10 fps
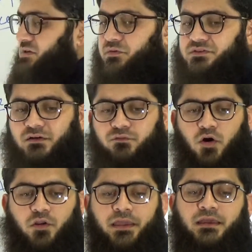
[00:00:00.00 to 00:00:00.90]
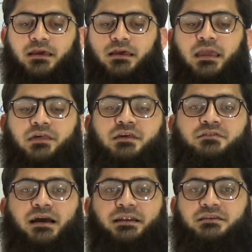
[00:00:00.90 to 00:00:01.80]
which they are following is the
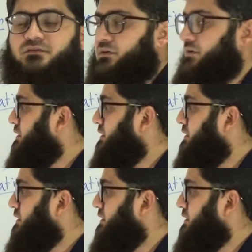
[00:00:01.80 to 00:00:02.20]
strategy of